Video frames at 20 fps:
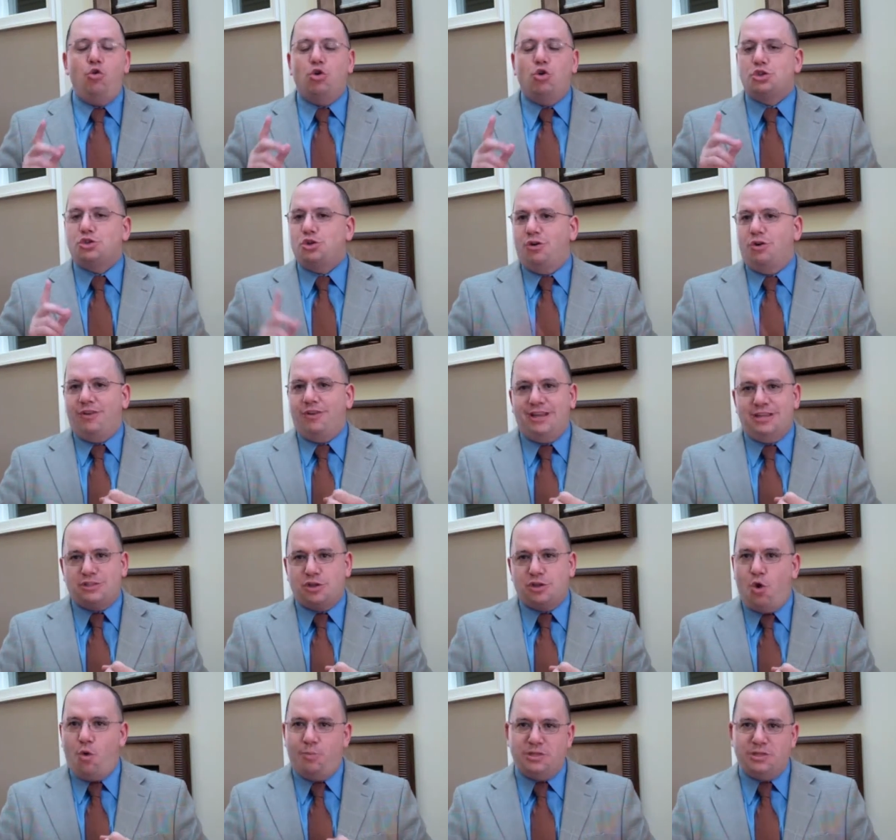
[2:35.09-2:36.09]
who are serving
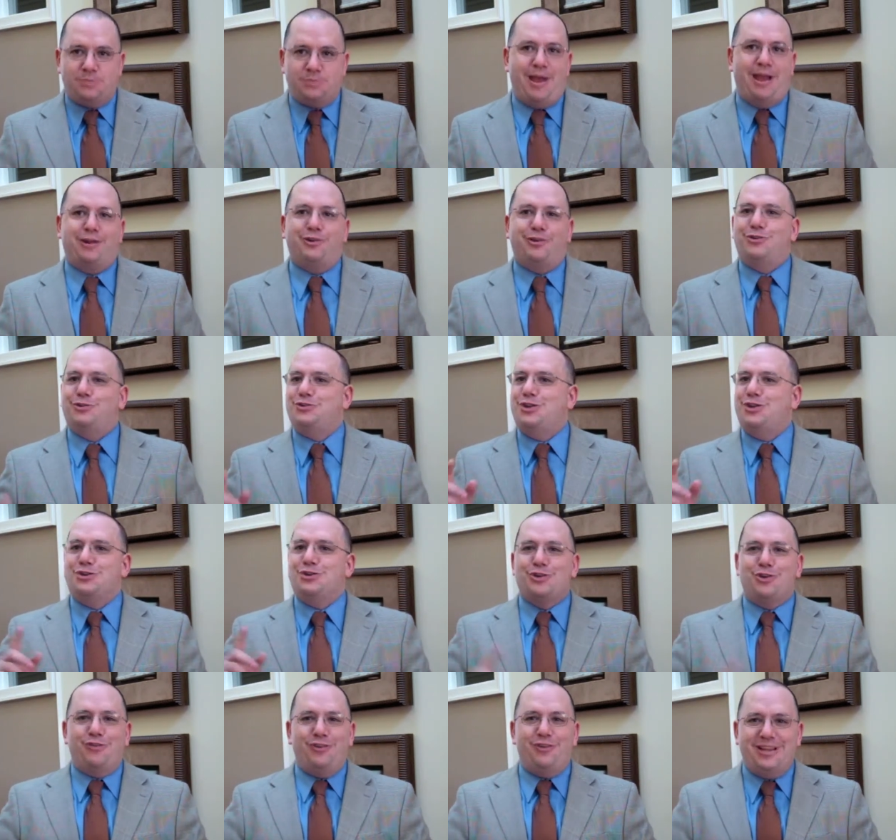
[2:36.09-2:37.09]
as home inspectors, they're
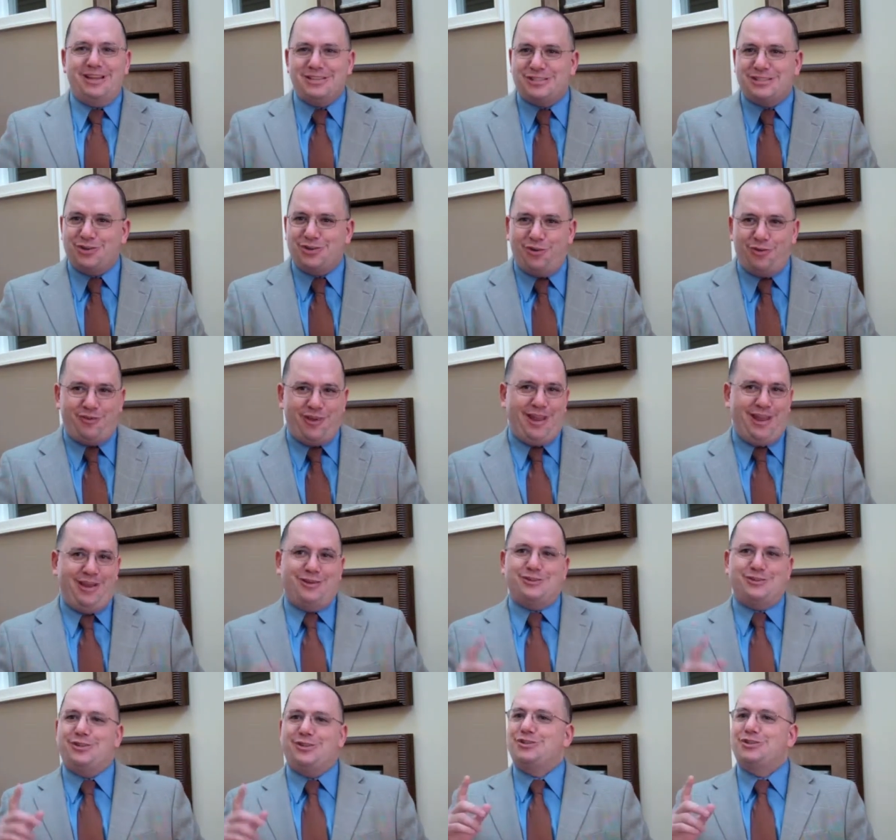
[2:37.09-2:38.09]
serving as
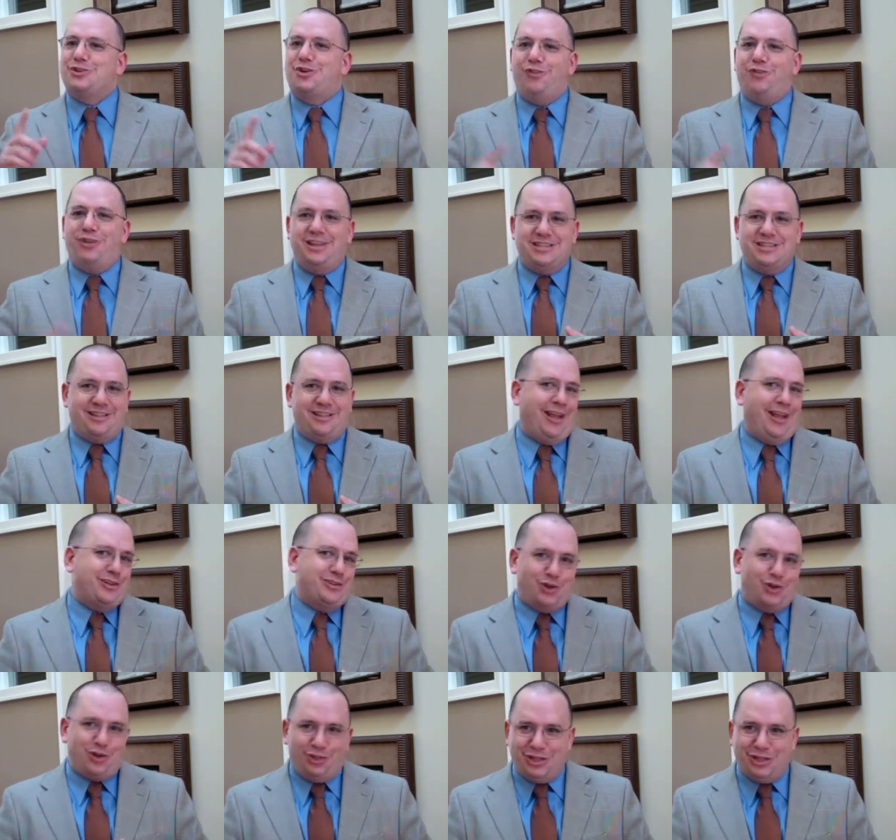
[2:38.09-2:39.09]
surveyors, they're serving as
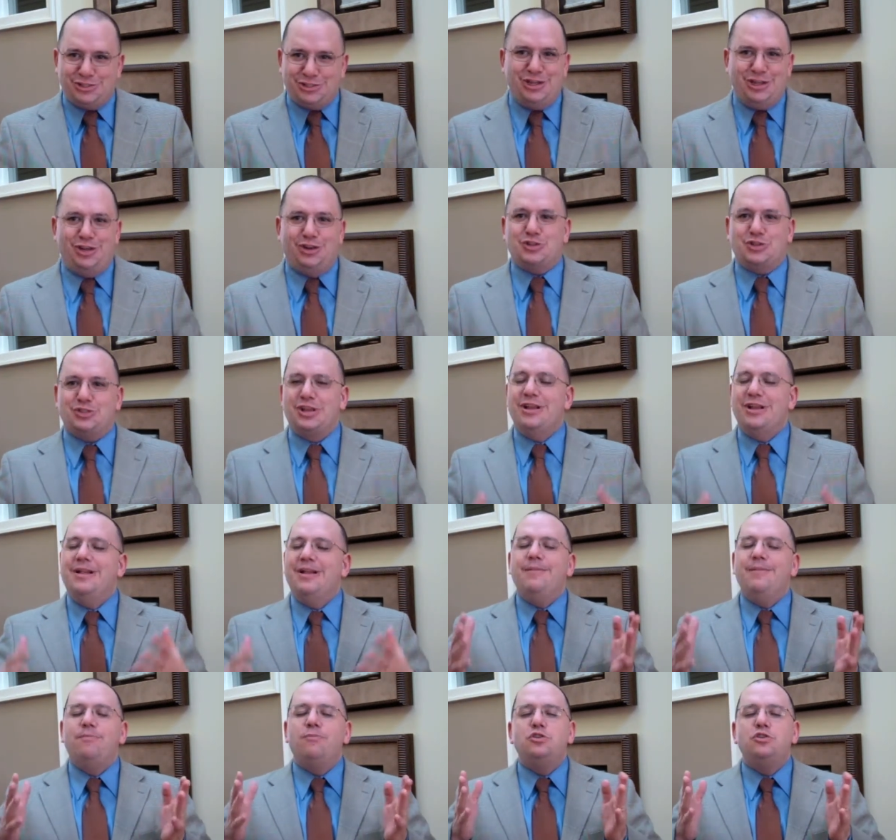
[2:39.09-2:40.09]
electrical engineers.
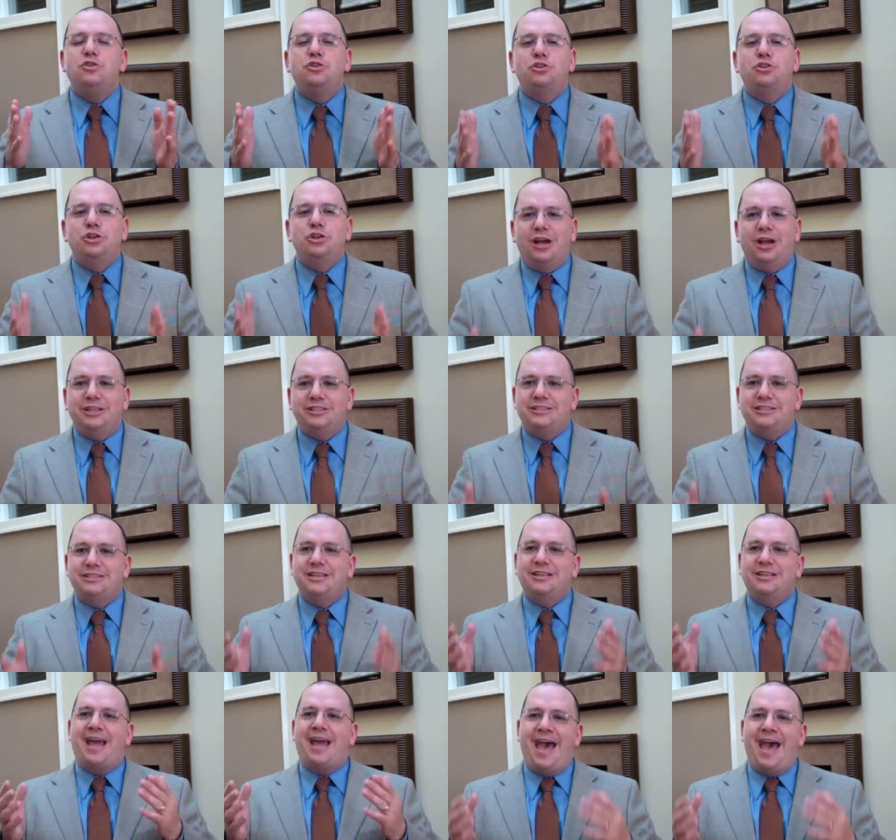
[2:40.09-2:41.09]

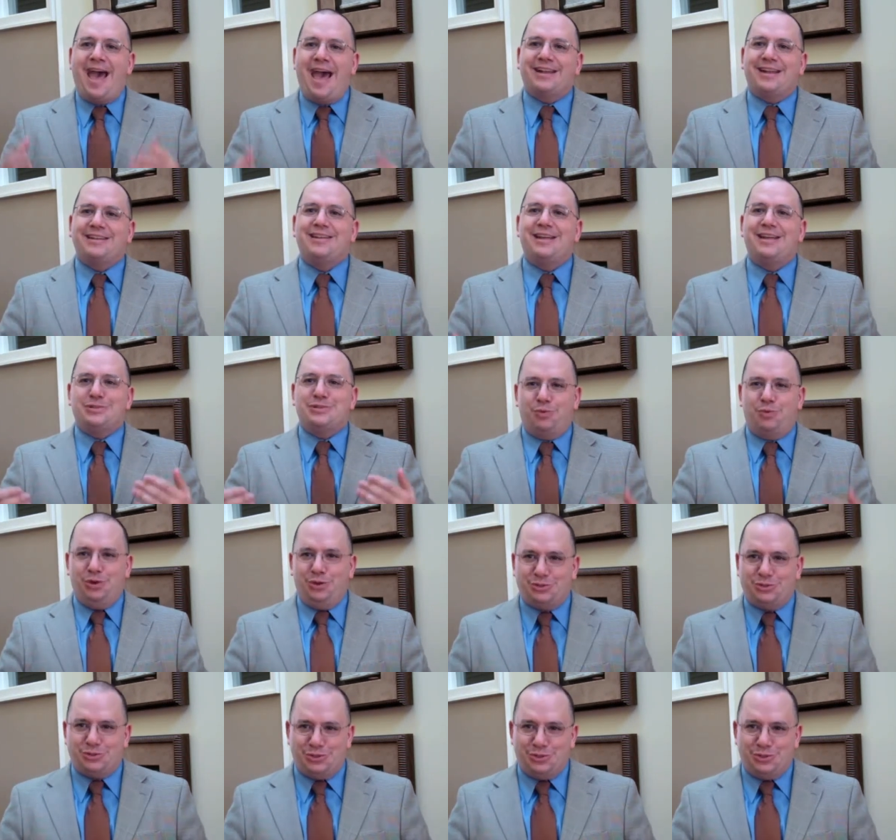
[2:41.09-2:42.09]
Just act as
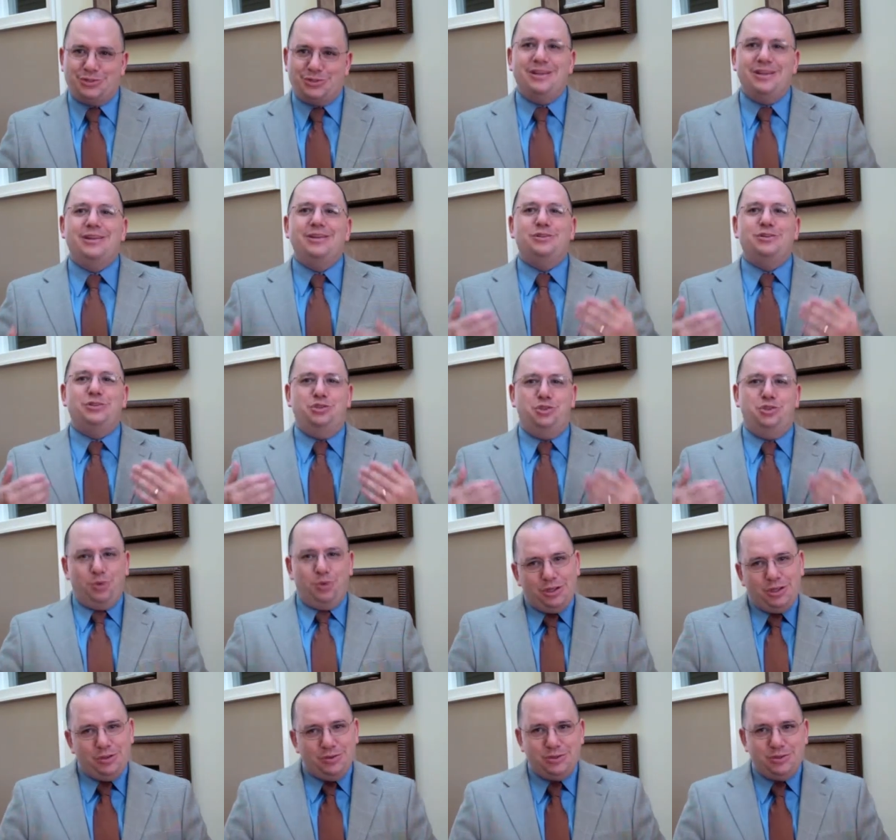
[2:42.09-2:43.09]
realtors. Do
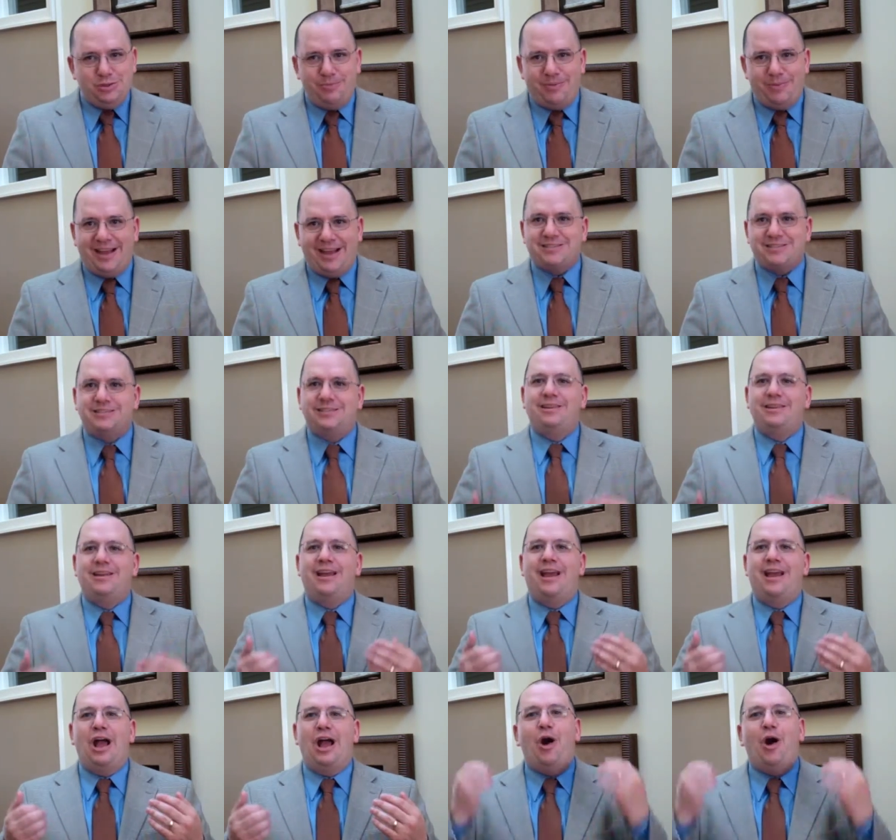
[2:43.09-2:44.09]
what you do best,
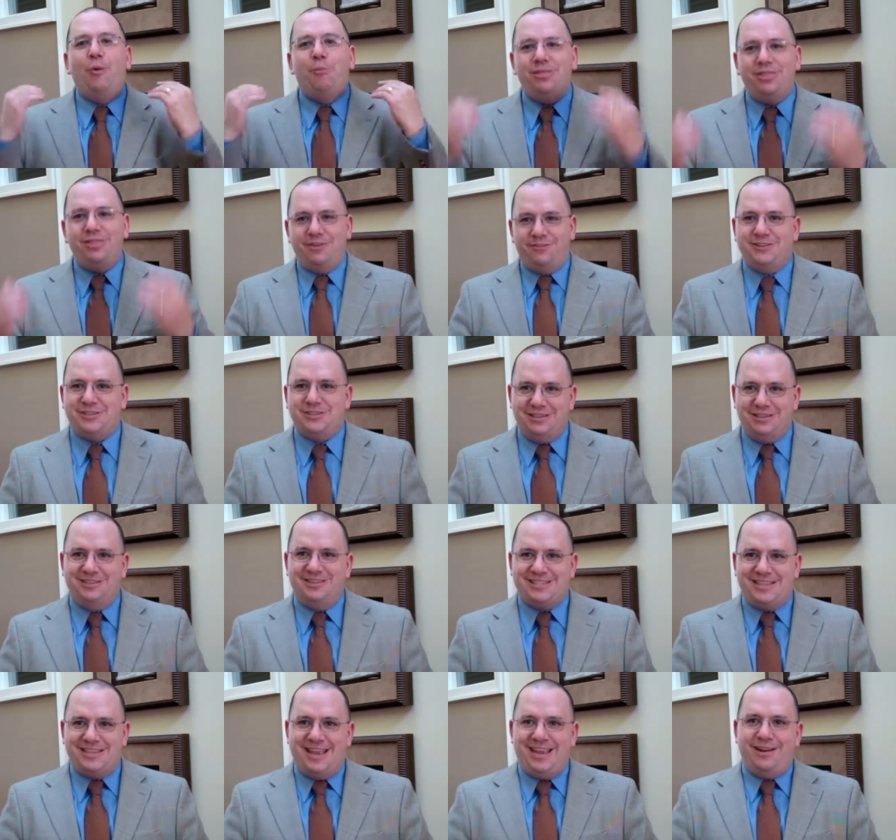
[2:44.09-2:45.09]
help in the
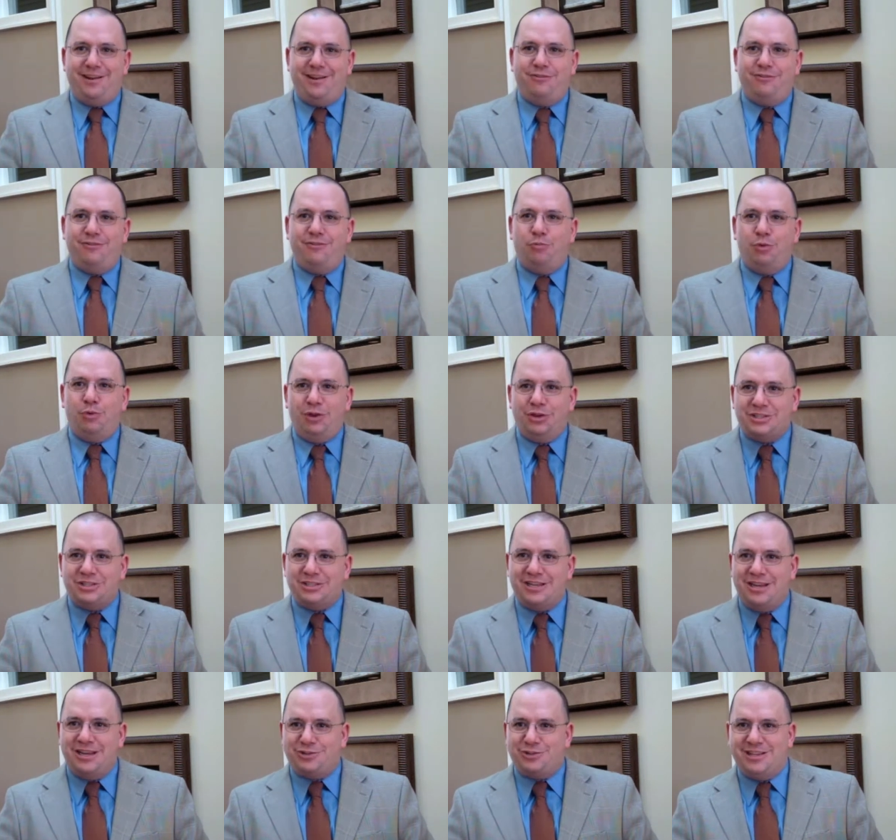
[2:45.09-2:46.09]
facilitate of real
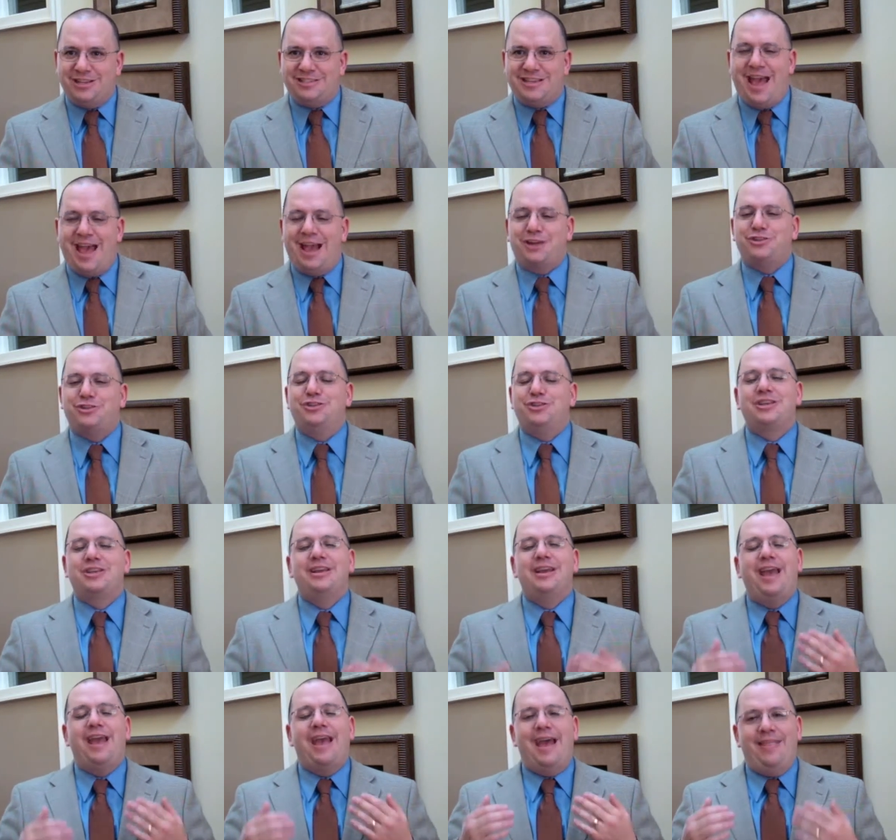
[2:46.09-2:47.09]
estate transactions,
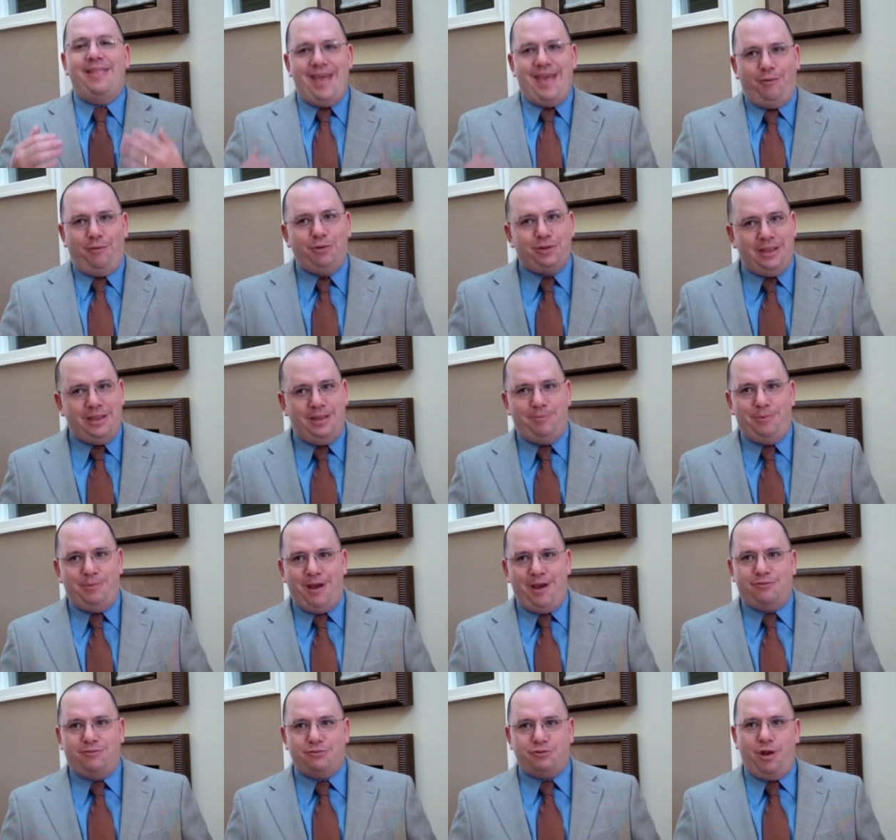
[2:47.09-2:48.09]
and that will keep
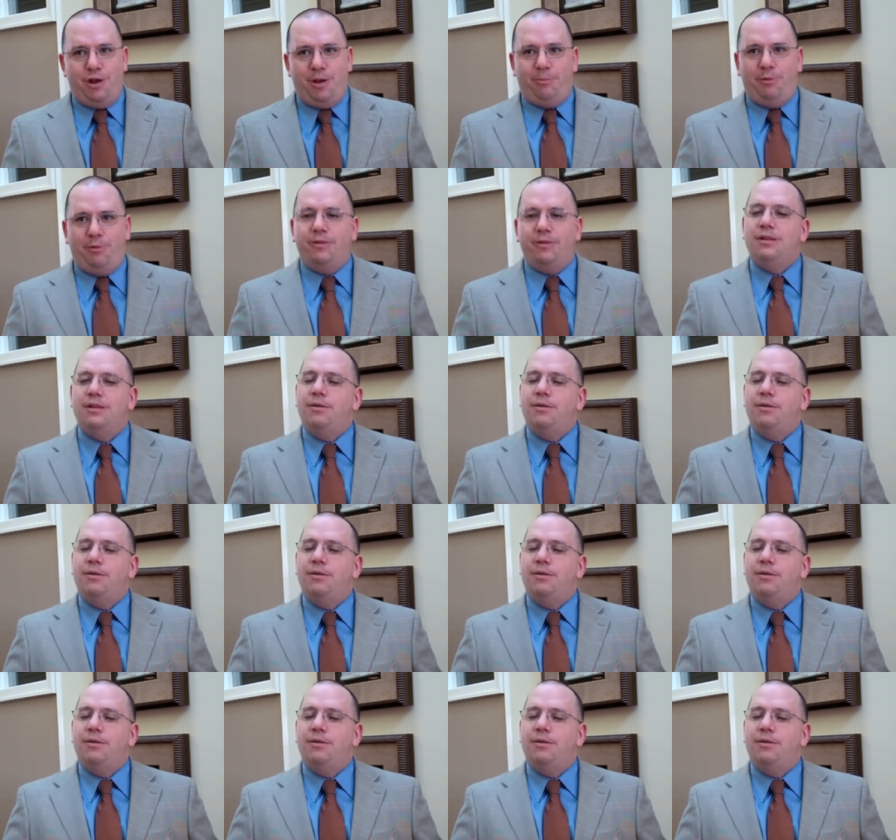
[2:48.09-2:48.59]
you out of trouble